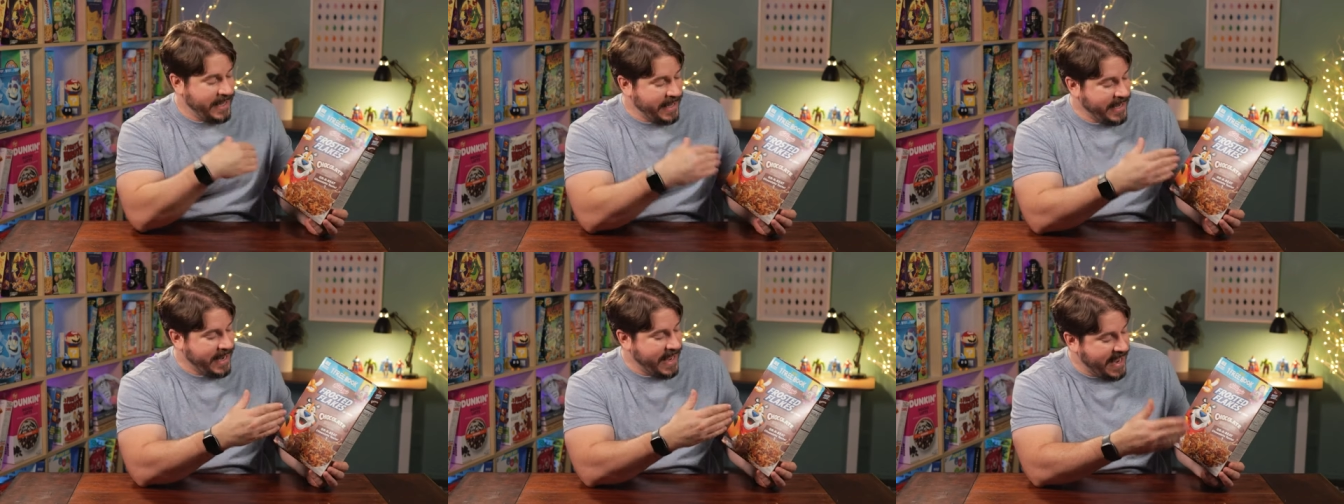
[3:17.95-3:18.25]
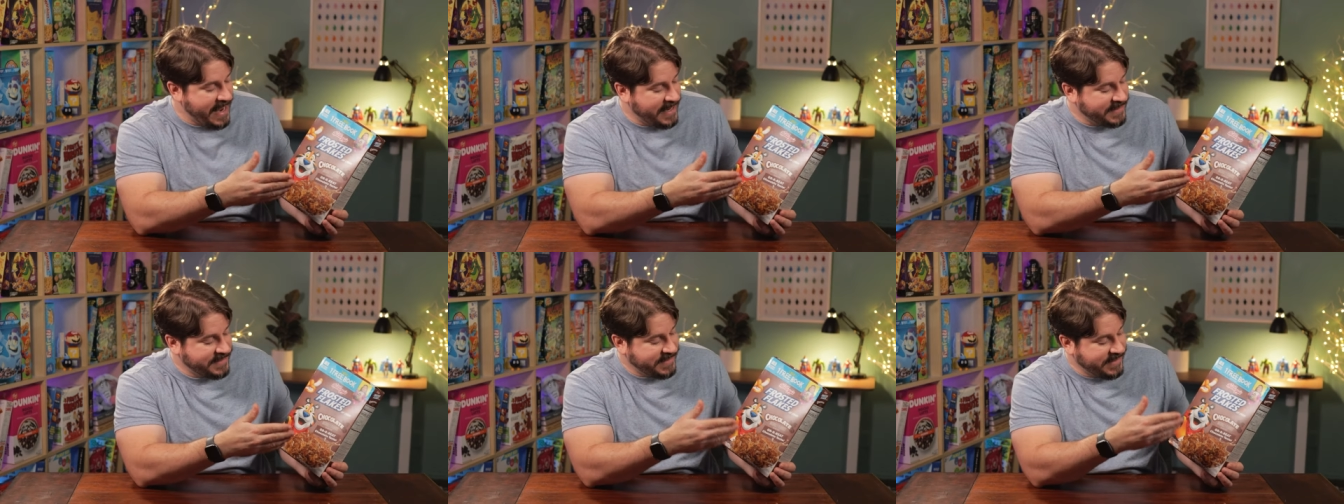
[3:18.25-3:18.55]
it
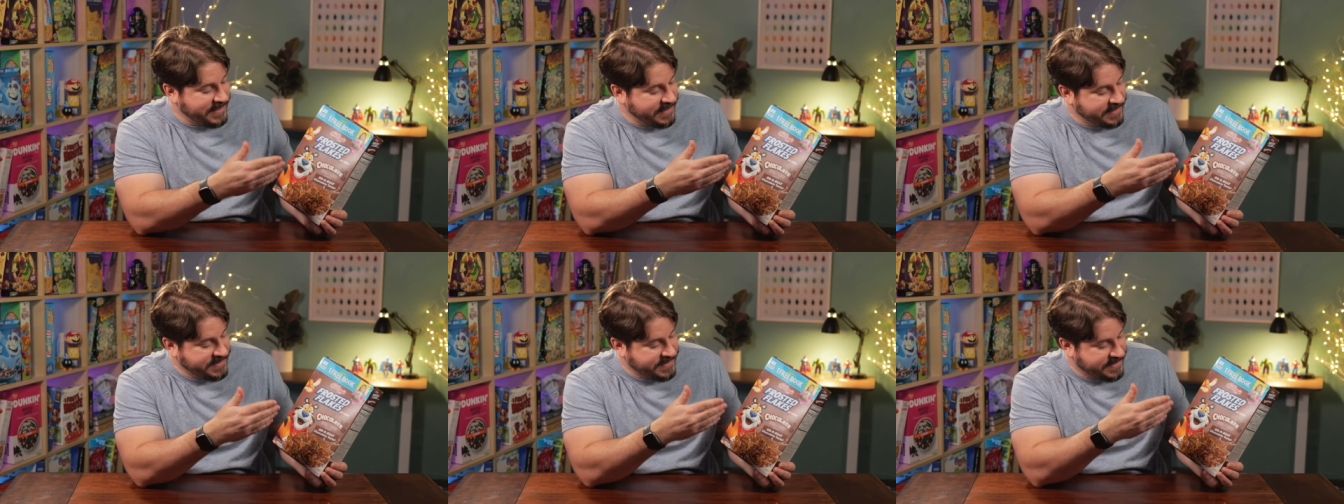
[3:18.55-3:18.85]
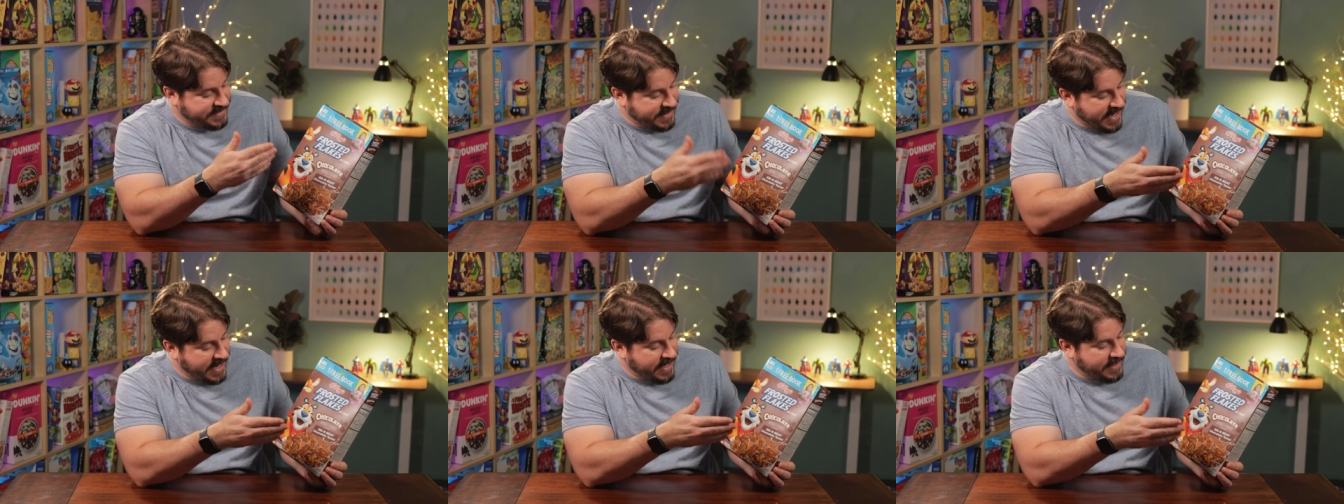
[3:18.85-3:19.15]
has
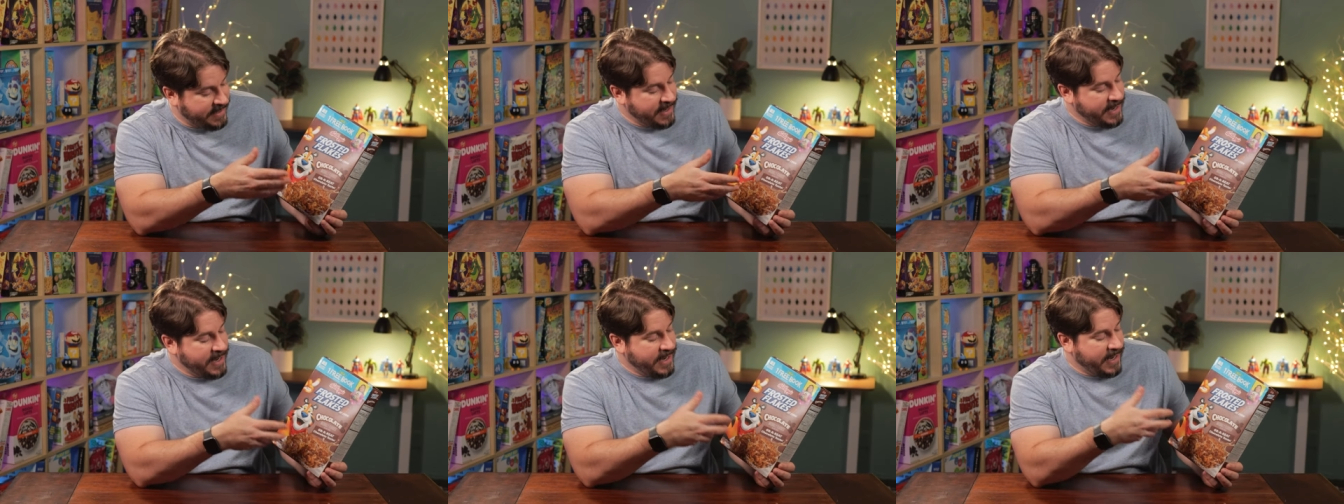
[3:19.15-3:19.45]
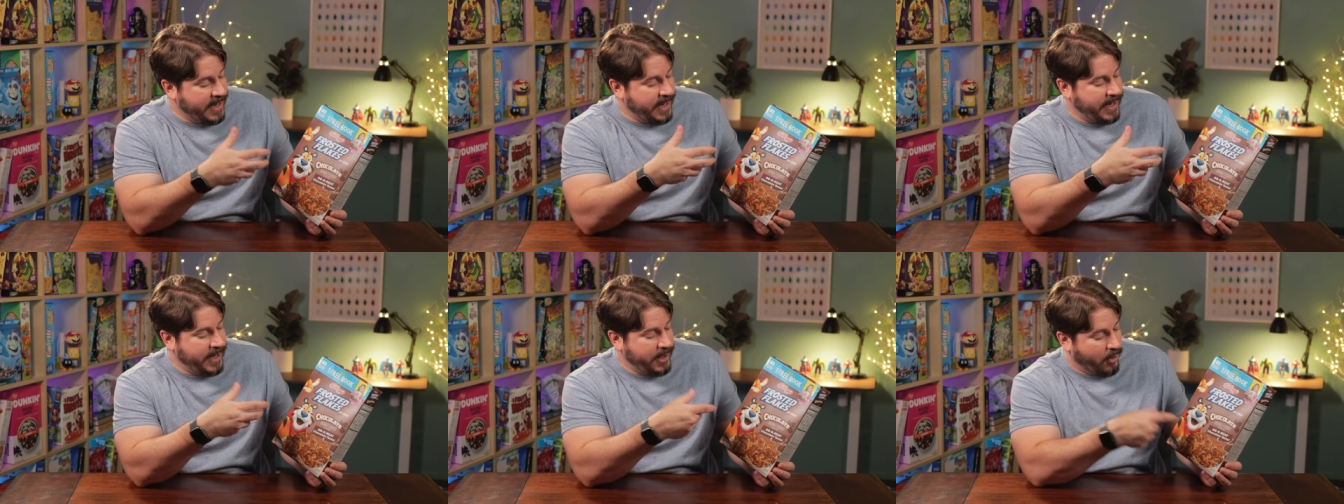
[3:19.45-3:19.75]
instead
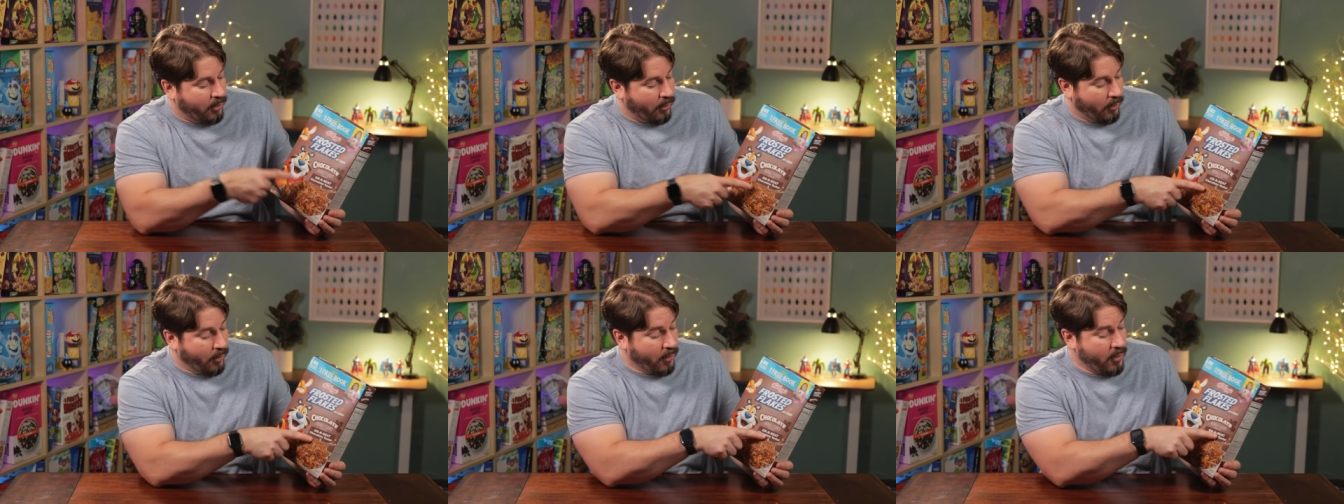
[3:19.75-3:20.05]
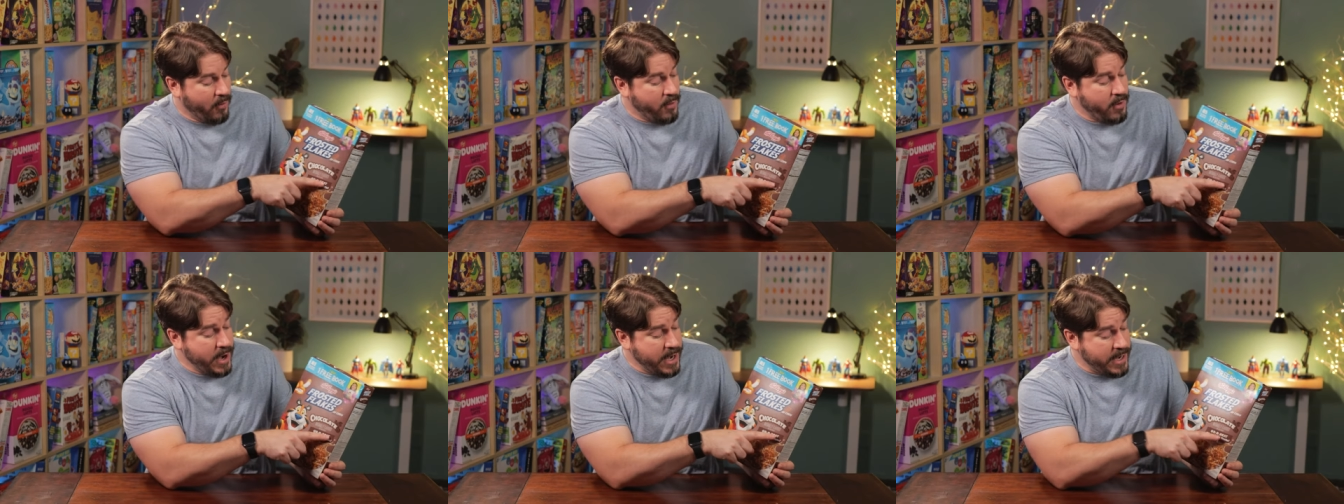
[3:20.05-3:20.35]
a
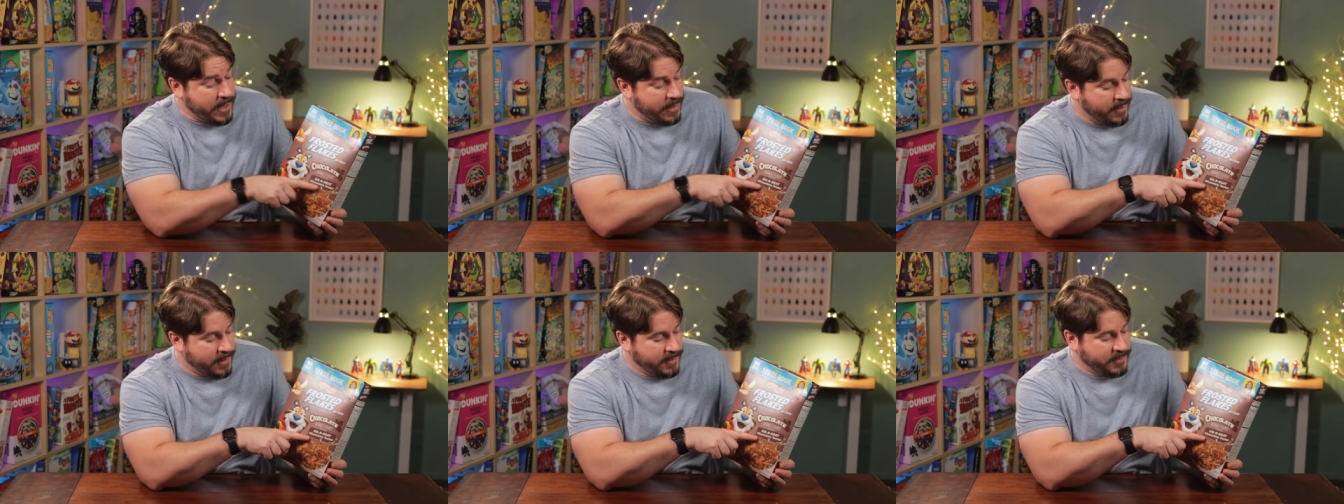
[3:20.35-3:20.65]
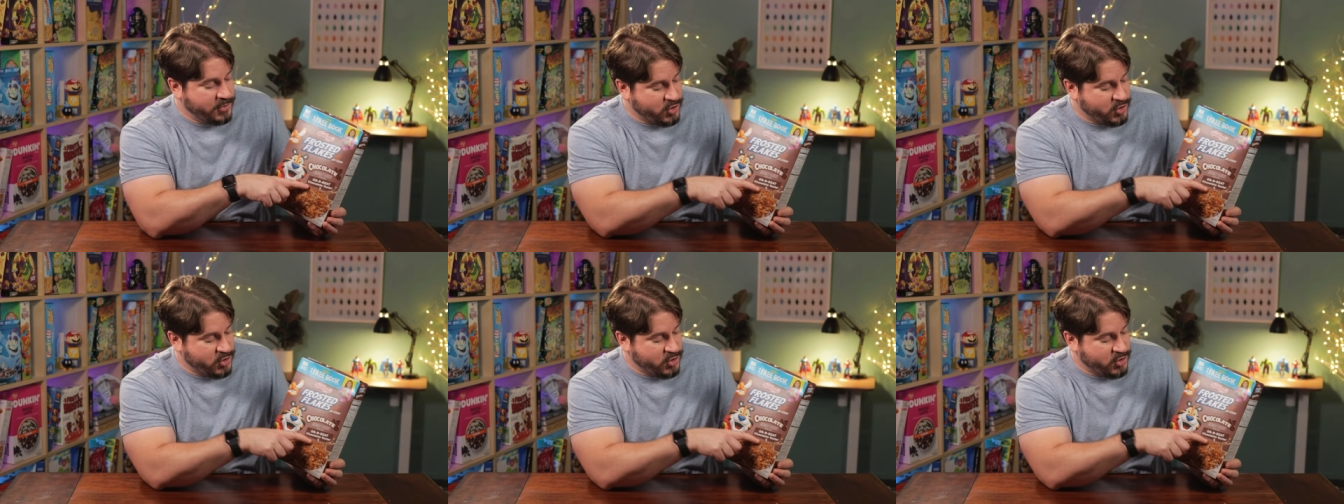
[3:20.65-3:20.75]
great